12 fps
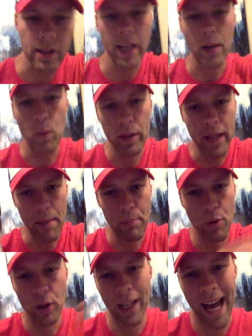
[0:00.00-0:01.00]
like what they
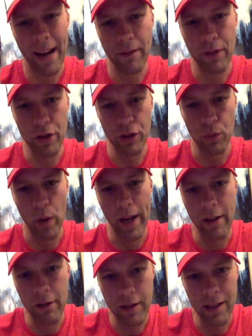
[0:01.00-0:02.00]
pull out of those
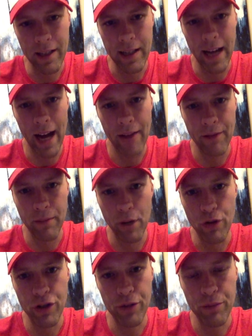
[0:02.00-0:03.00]
whales that die from
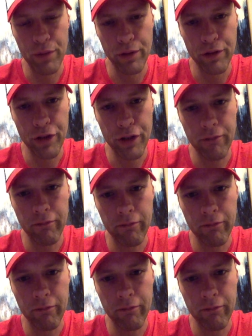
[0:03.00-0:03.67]
ocean pollution.